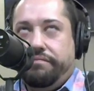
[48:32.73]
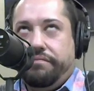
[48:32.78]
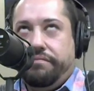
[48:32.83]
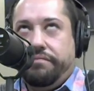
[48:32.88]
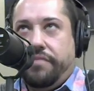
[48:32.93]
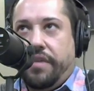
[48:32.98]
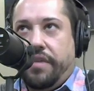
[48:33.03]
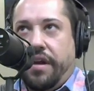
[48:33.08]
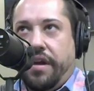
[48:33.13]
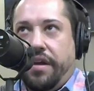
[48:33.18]

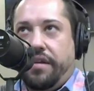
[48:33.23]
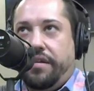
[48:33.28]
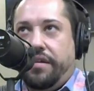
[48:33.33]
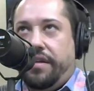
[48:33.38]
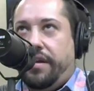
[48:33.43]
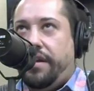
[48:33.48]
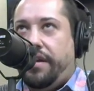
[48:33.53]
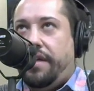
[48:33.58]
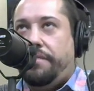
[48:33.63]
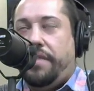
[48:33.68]
at an
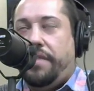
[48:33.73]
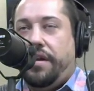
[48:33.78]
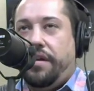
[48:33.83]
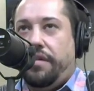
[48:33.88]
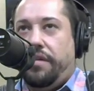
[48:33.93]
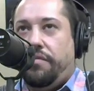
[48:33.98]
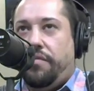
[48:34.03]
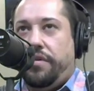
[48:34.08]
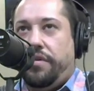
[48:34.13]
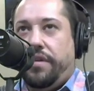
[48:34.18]
NA
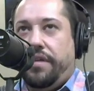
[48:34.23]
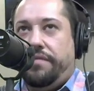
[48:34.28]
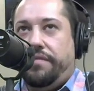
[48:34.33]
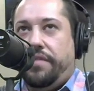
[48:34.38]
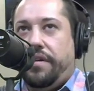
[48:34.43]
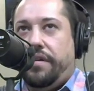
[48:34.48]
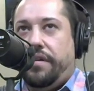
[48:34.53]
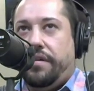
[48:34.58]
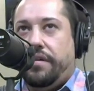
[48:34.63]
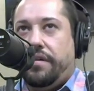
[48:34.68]
meeting one
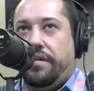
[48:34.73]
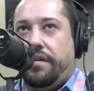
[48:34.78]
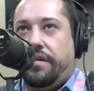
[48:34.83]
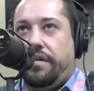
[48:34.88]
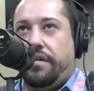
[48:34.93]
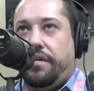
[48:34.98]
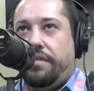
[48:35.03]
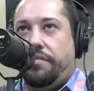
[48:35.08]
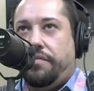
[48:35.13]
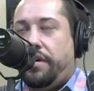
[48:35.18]
evening,
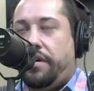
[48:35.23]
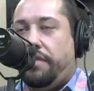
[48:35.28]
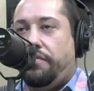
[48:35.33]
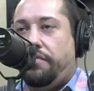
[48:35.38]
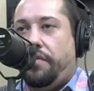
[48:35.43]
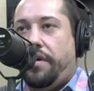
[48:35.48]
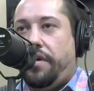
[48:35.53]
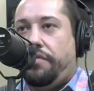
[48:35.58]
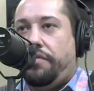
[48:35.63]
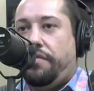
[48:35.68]
recovery
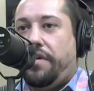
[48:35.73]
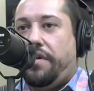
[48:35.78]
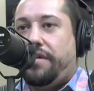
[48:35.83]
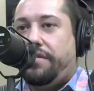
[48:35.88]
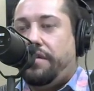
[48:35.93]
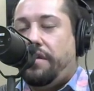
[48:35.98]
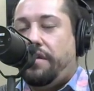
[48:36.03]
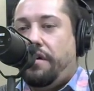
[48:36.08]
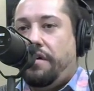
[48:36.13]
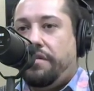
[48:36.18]
on the res
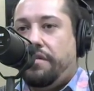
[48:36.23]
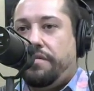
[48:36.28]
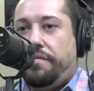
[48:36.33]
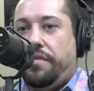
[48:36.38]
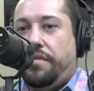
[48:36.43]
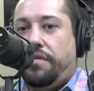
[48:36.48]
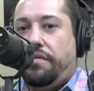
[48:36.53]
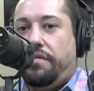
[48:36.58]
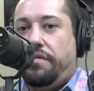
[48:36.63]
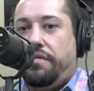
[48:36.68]
at the
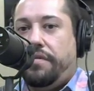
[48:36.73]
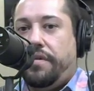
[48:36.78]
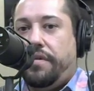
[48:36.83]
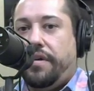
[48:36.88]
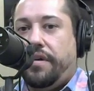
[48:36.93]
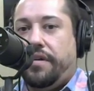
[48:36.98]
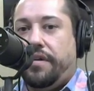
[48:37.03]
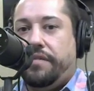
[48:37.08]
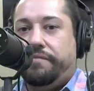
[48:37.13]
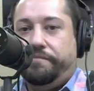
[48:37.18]
hospital,
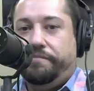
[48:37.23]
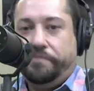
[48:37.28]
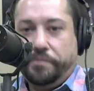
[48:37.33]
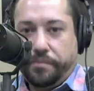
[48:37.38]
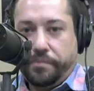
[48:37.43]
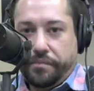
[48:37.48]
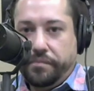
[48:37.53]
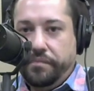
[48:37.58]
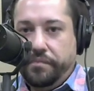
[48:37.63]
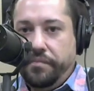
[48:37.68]
and
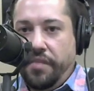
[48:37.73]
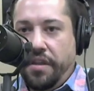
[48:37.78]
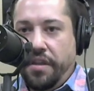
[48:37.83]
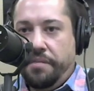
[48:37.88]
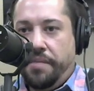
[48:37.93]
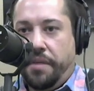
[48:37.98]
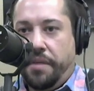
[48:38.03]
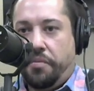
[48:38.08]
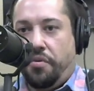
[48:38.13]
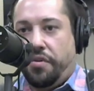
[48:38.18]

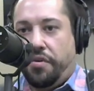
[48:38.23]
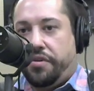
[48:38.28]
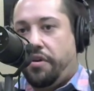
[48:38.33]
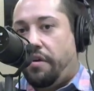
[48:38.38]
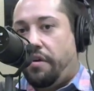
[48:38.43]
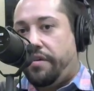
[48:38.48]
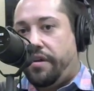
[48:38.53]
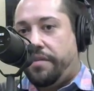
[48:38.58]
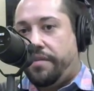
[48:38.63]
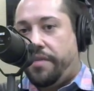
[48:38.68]
people were
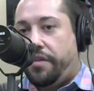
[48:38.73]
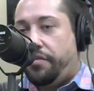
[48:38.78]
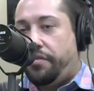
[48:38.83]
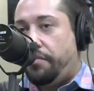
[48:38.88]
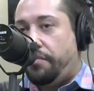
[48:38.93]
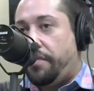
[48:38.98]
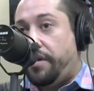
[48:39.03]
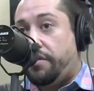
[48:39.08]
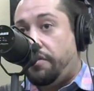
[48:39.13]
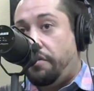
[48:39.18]
talking about the
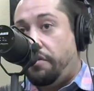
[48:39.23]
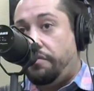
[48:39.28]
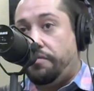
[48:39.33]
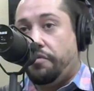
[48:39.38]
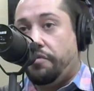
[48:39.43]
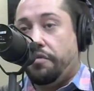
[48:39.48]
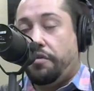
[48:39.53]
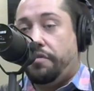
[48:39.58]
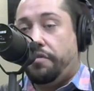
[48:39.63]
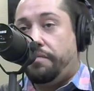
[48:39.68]
Res Hope
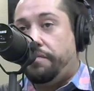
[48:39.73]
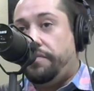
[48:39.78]
group.